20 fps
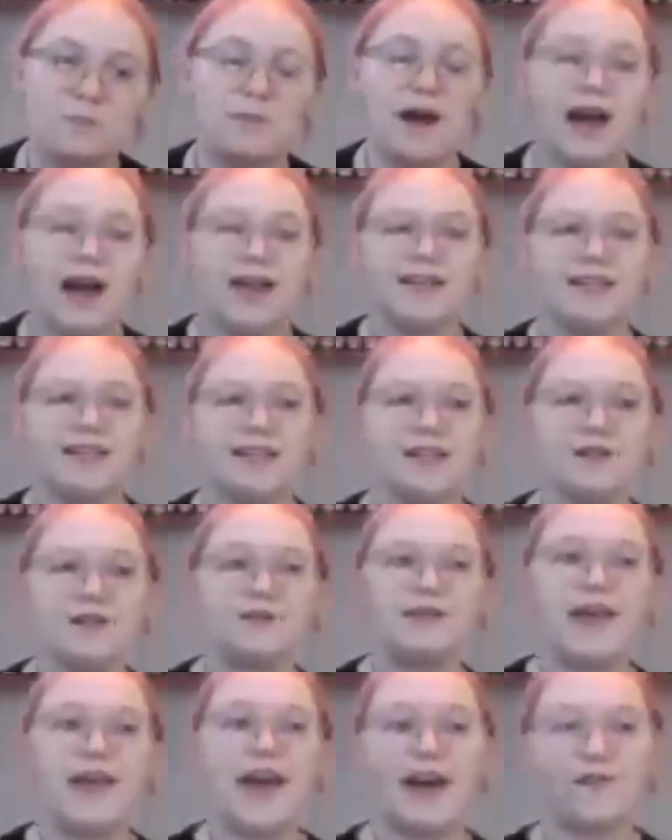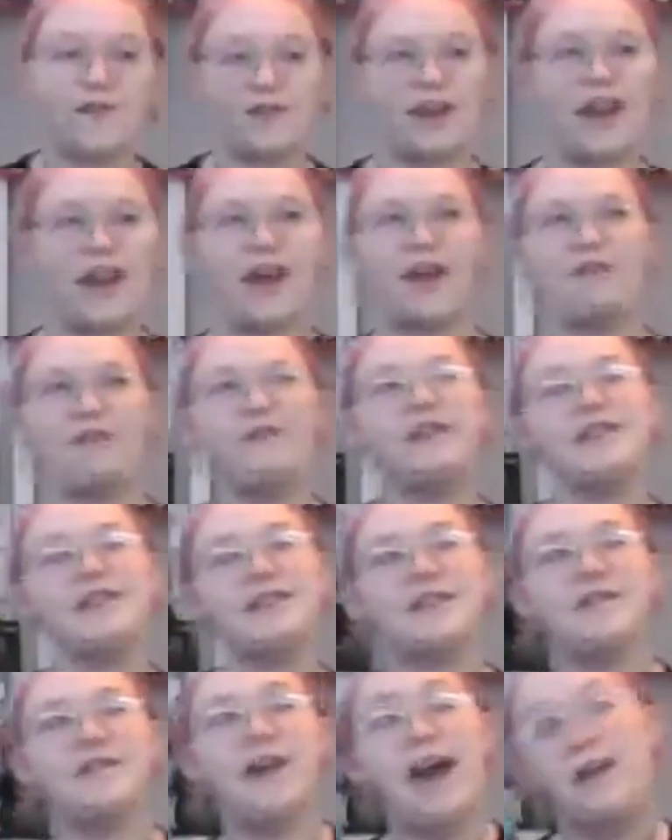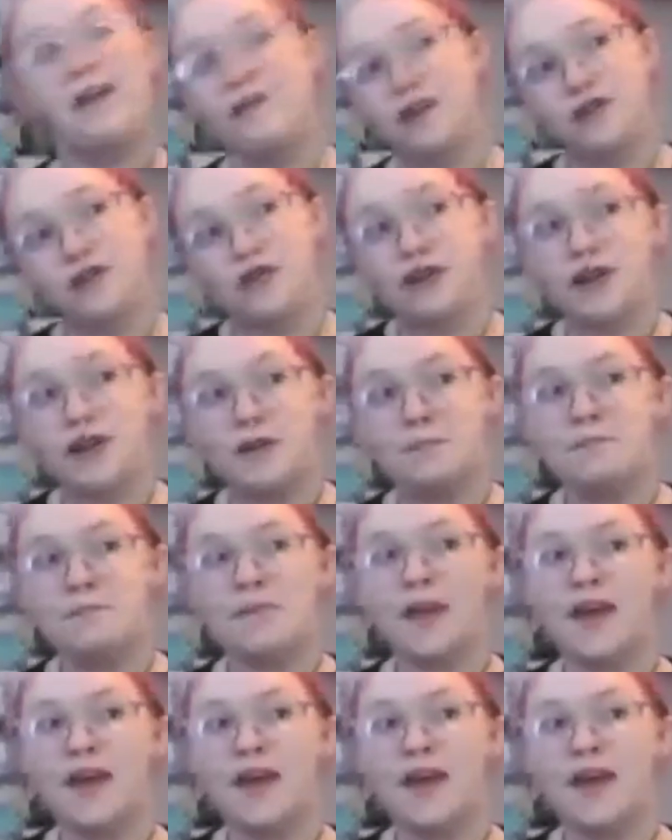but I did use 1/2 and 1/2 instead of heavy cream.